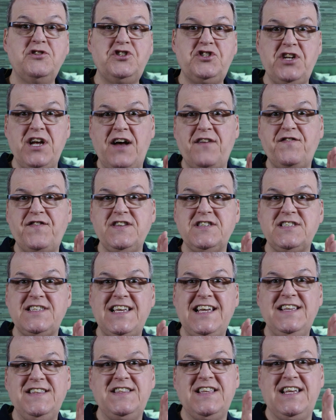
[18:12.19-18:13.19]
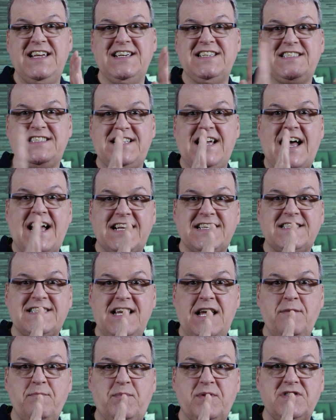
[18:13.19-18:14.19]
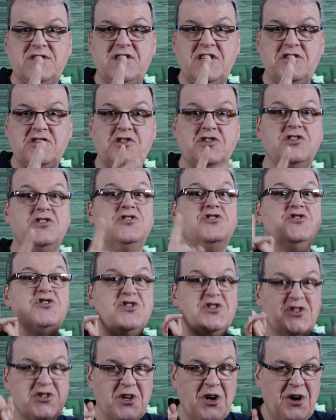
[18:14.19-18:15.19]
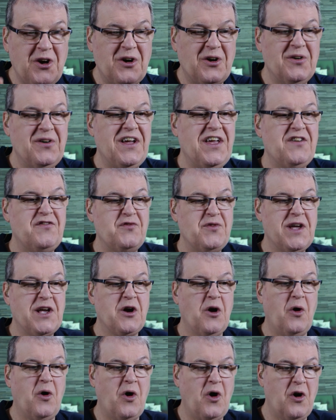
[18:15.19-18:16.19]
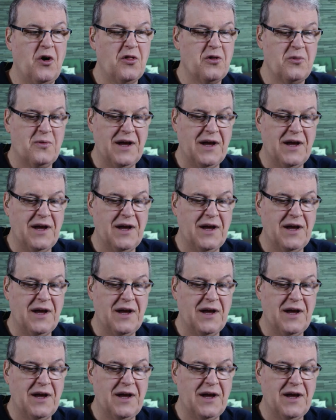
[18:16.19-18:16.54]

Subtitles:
Jeff is in the exact same position. So if we go all the